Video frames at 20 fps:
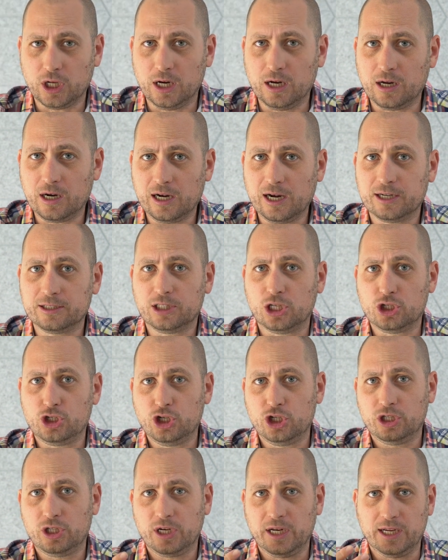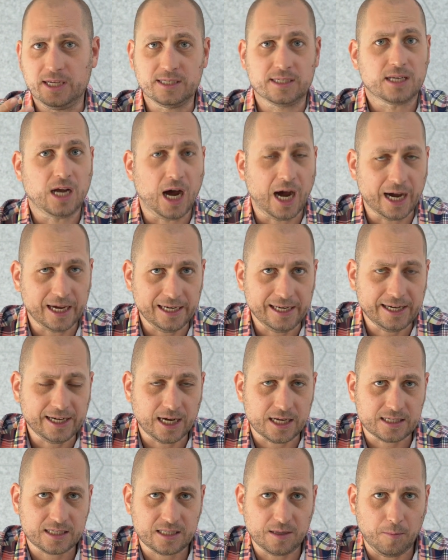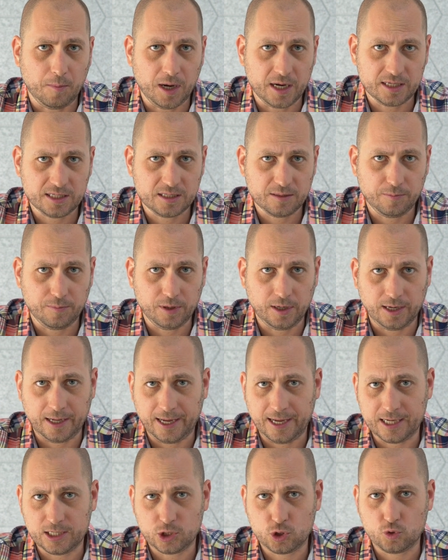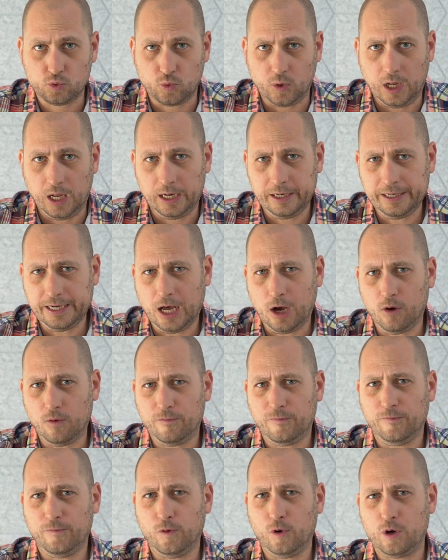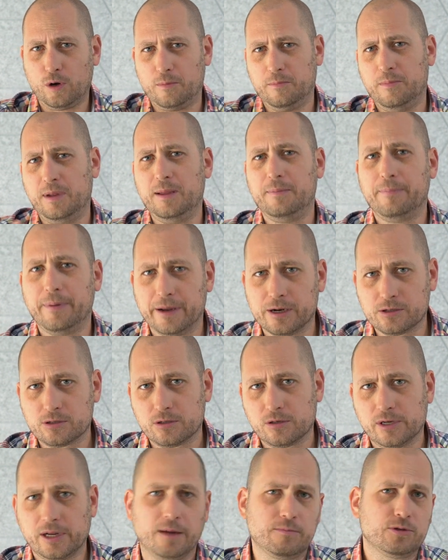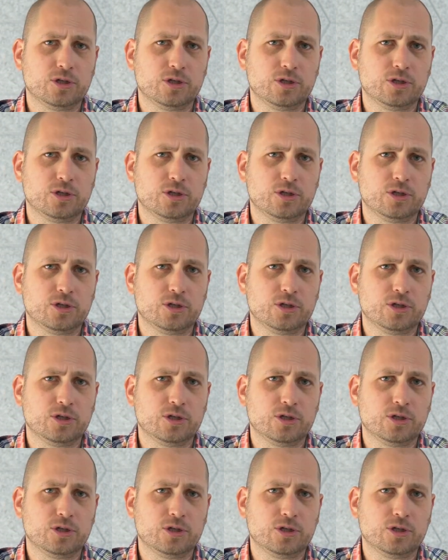earlier, the G3 is highly customizable as well. Now, for me personally, I'm